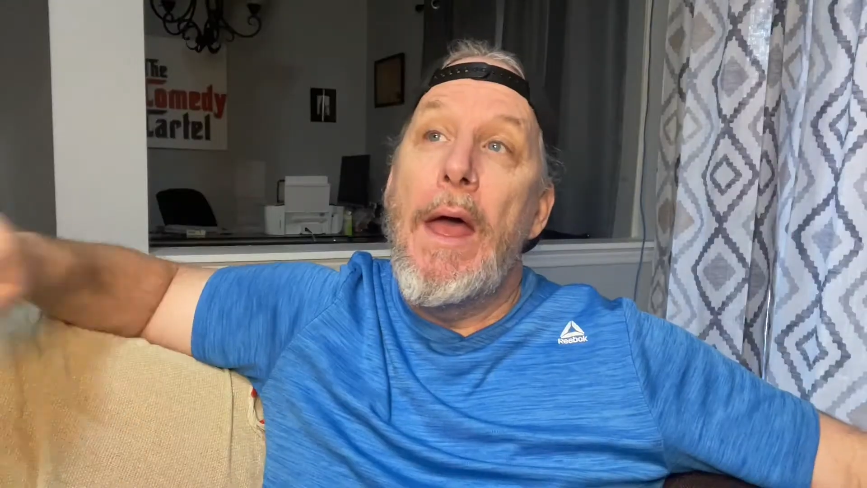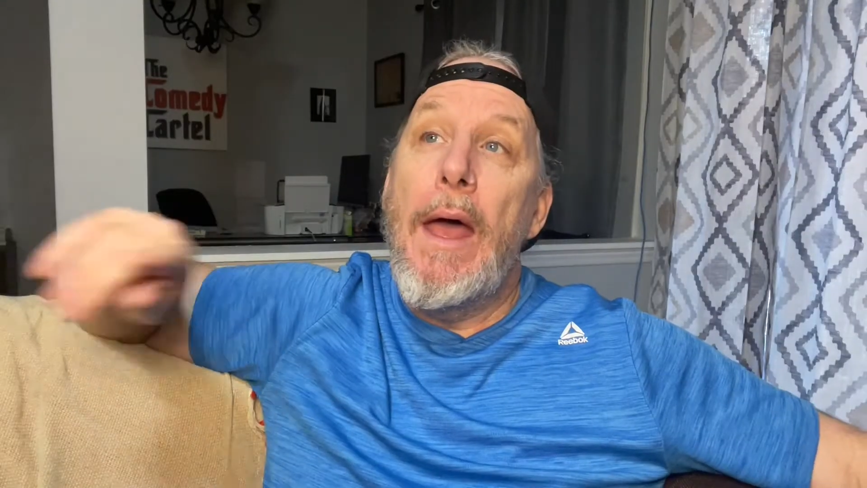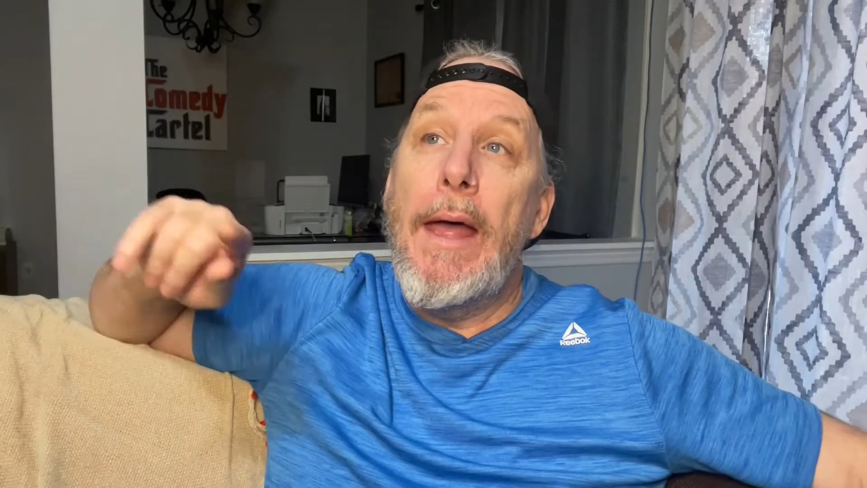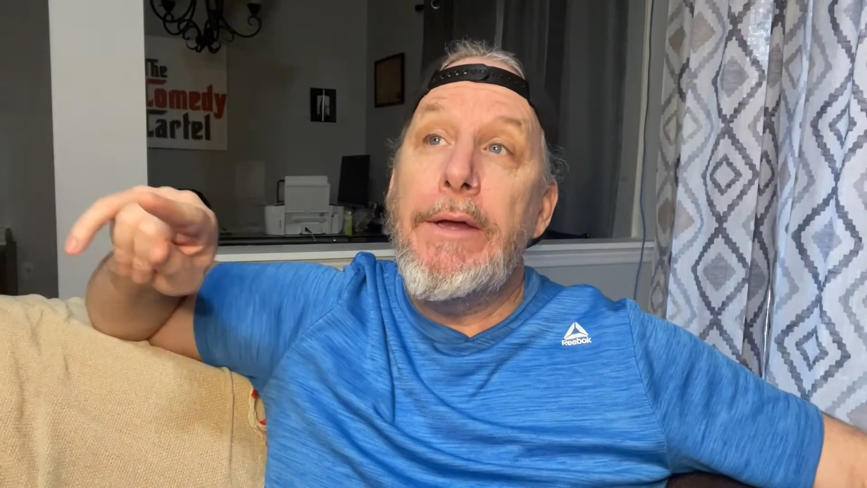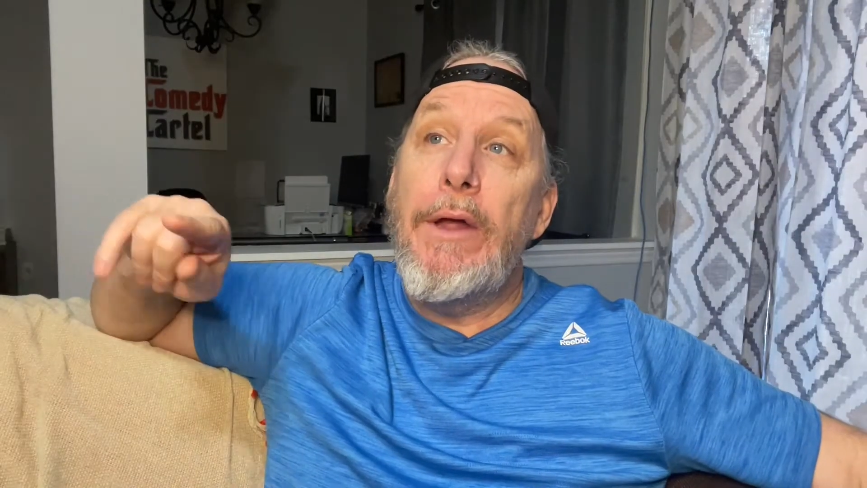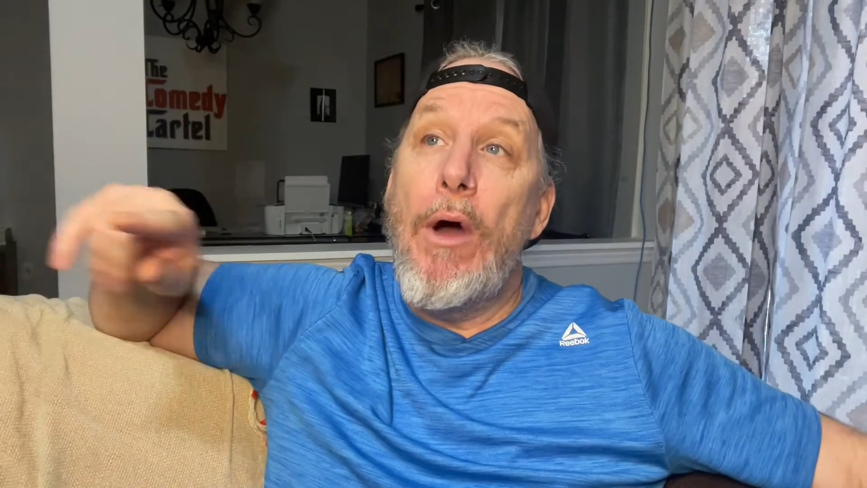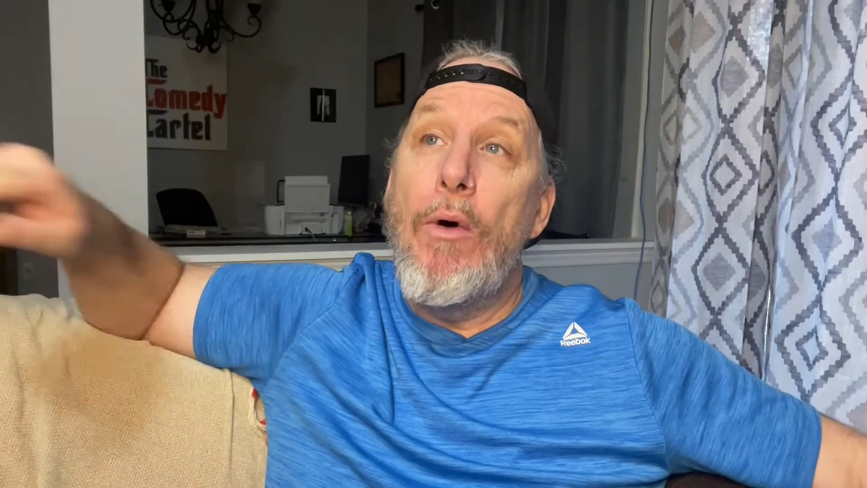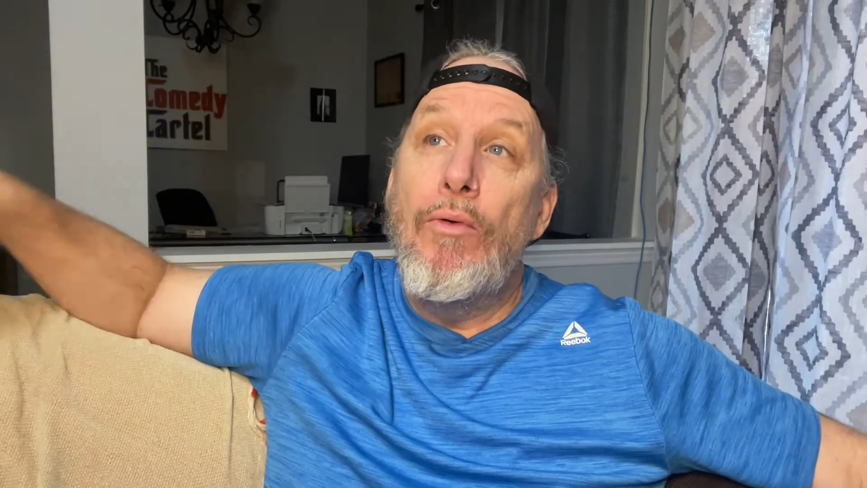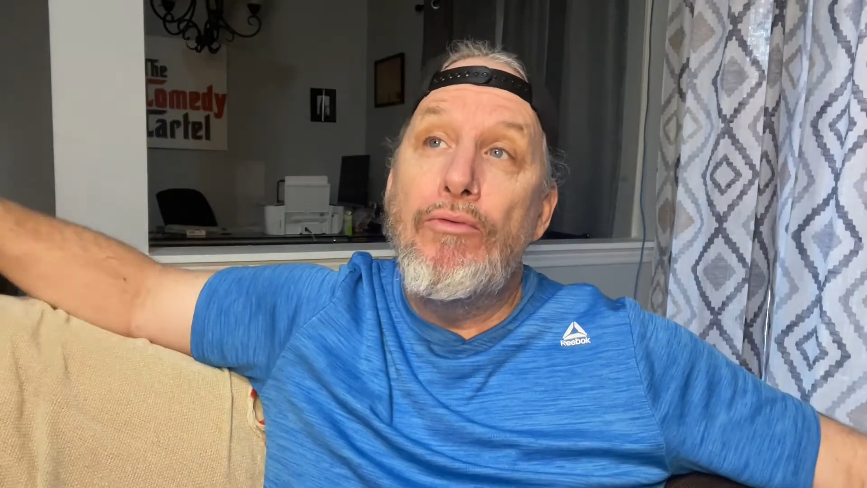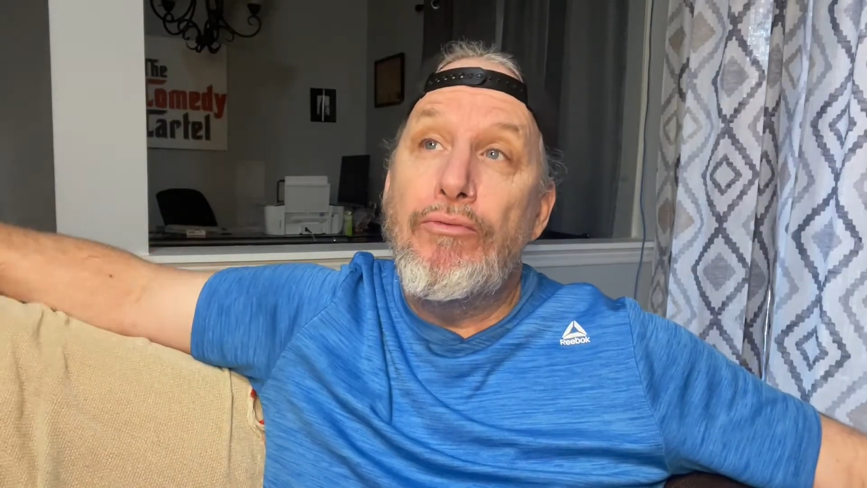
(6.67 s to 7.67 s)
Hey,
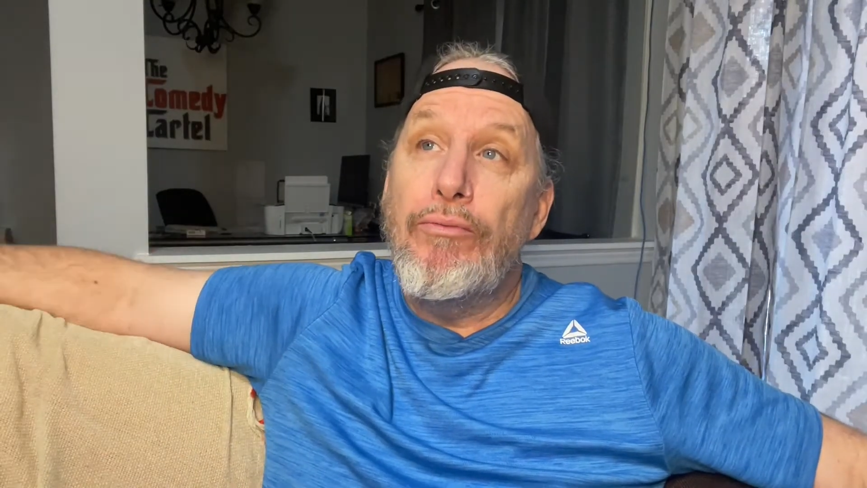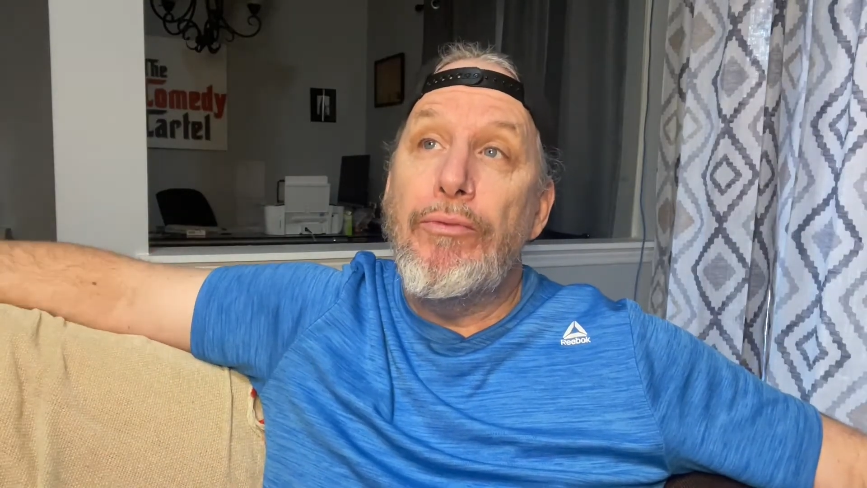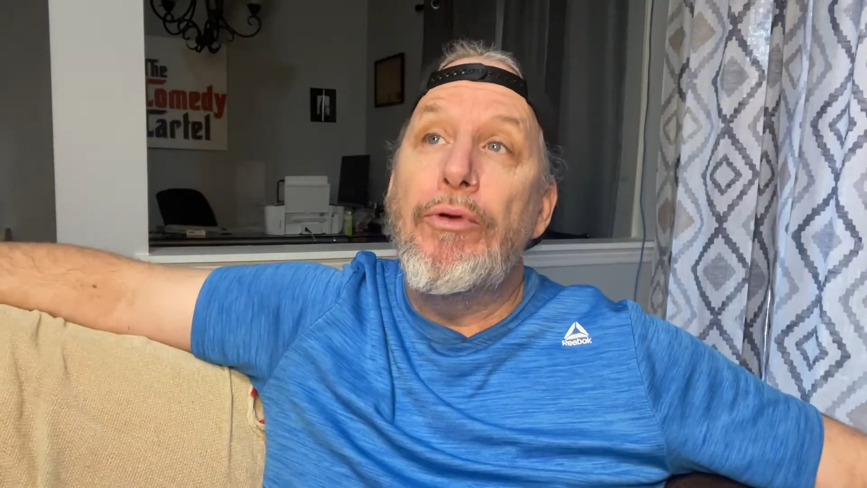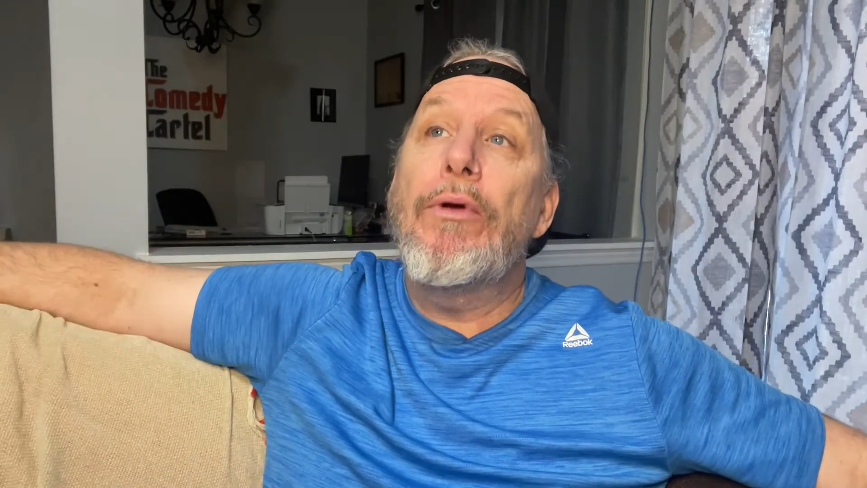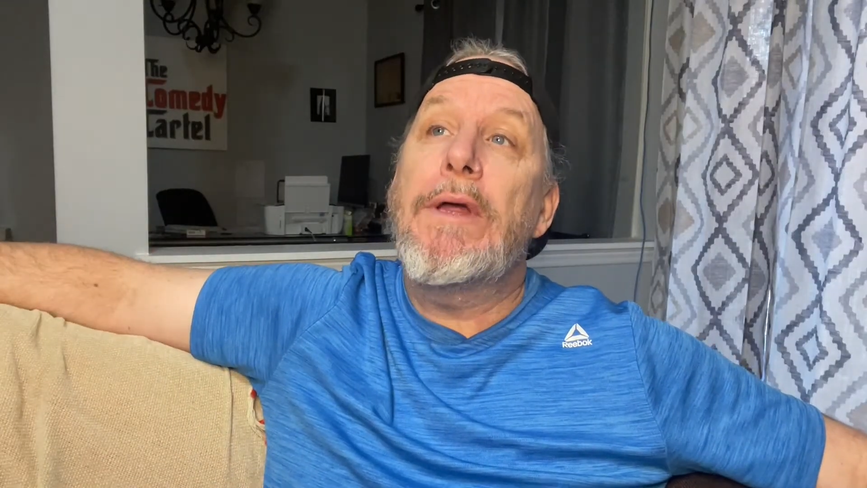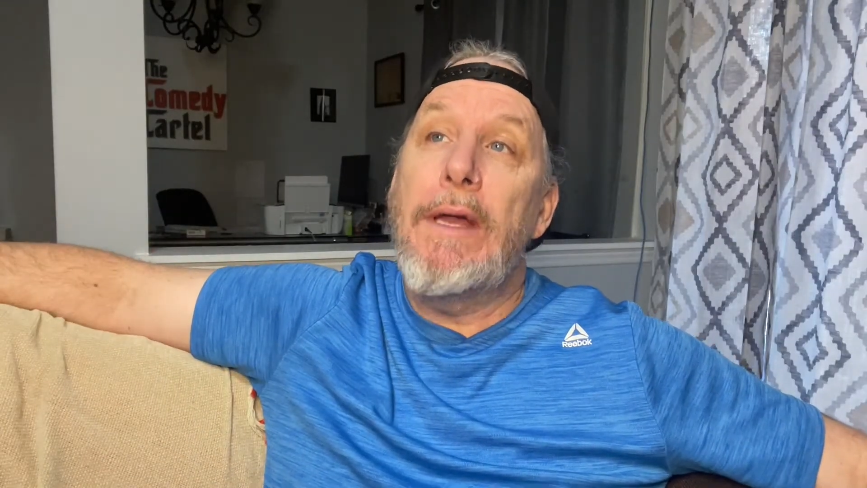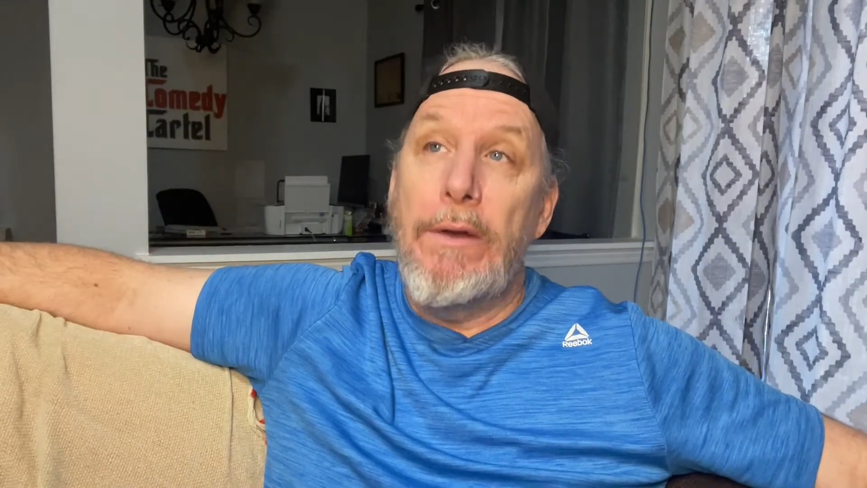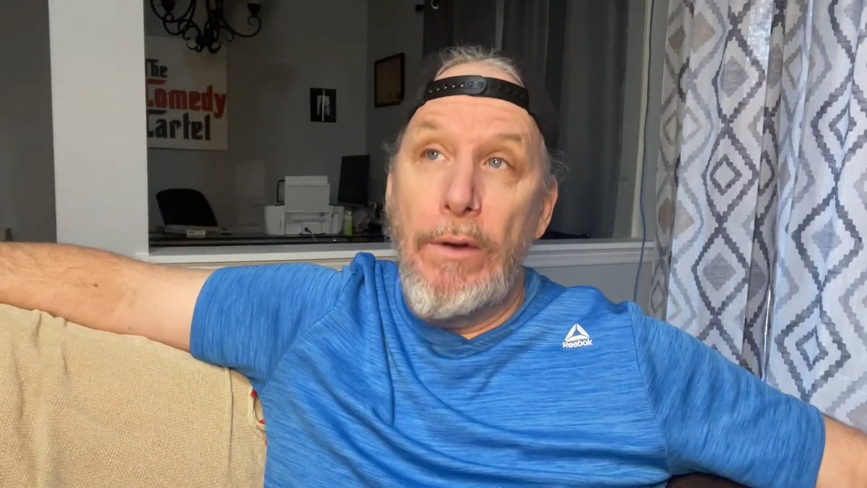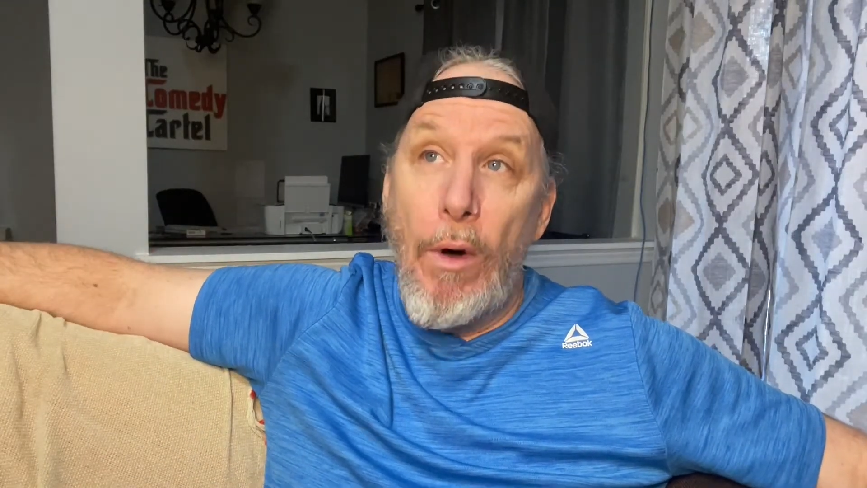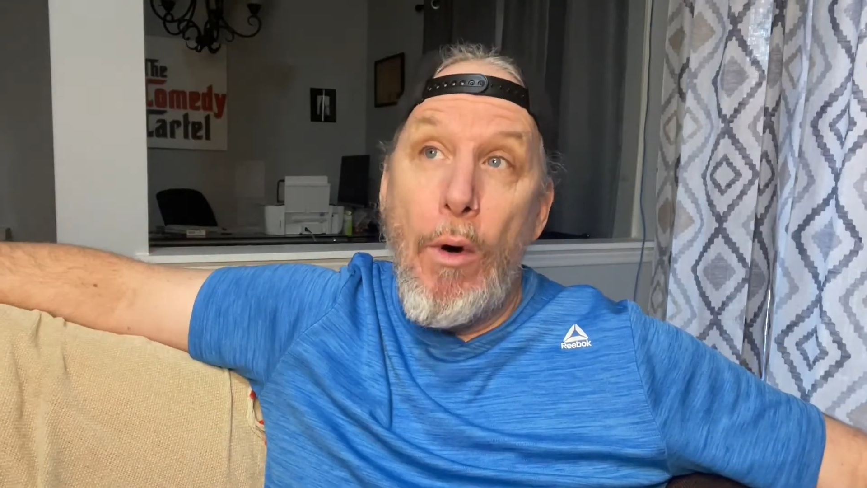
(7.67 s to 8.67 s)
yo, you're
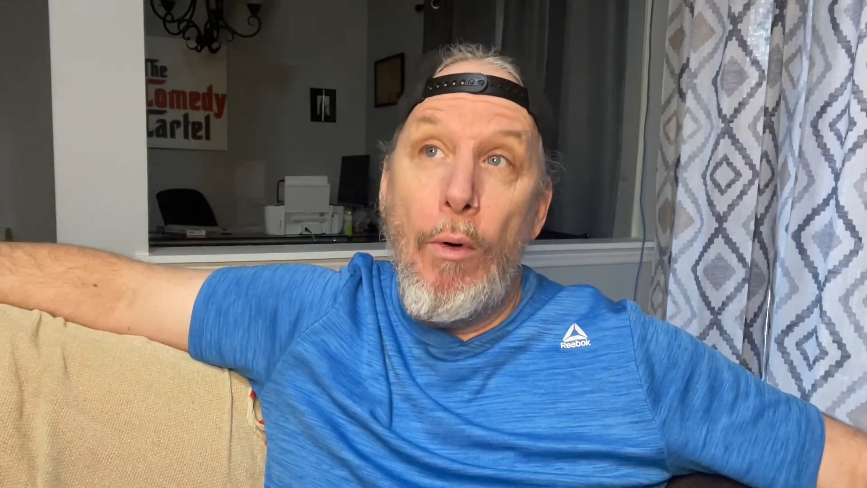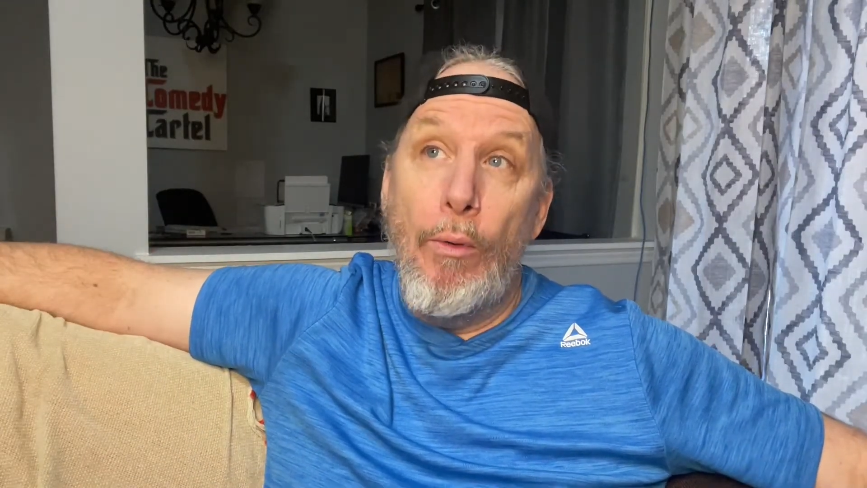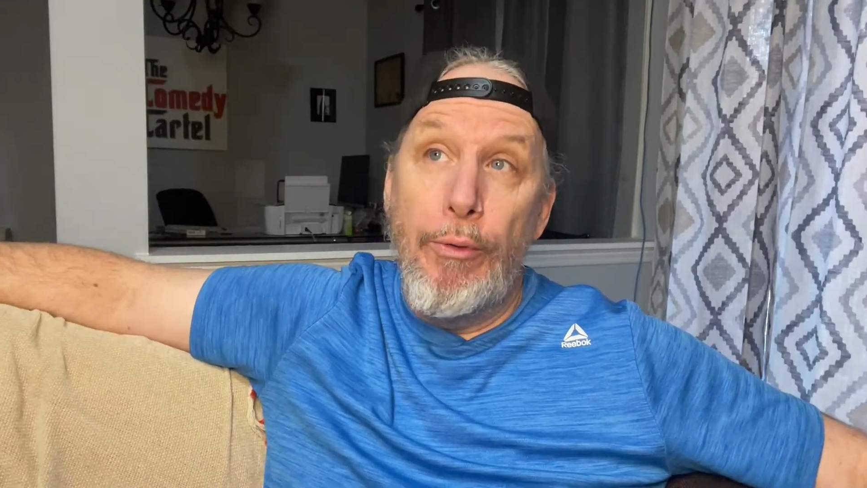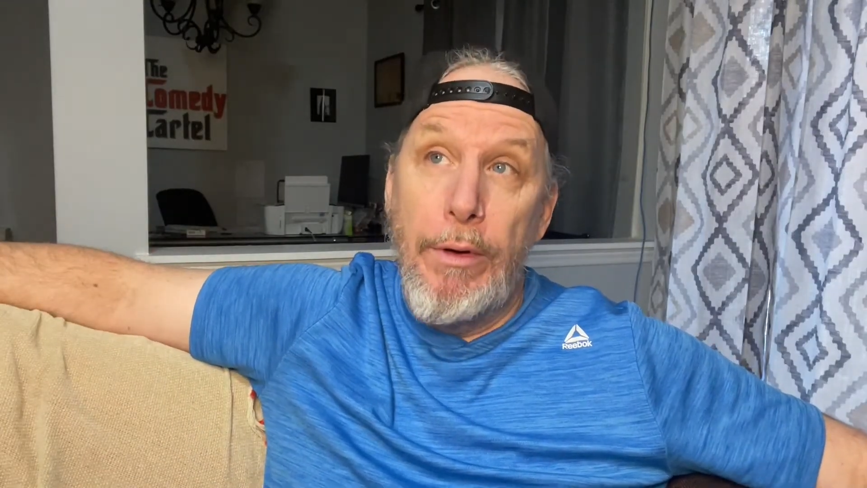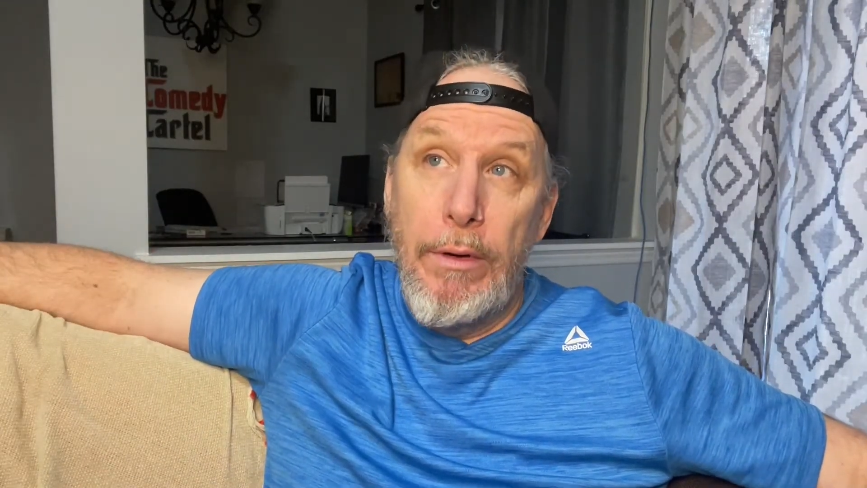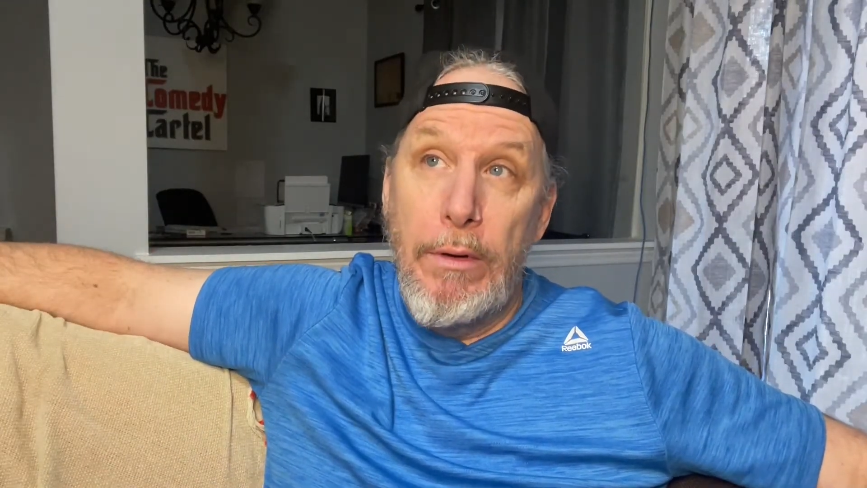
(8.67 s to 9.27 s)
getting old.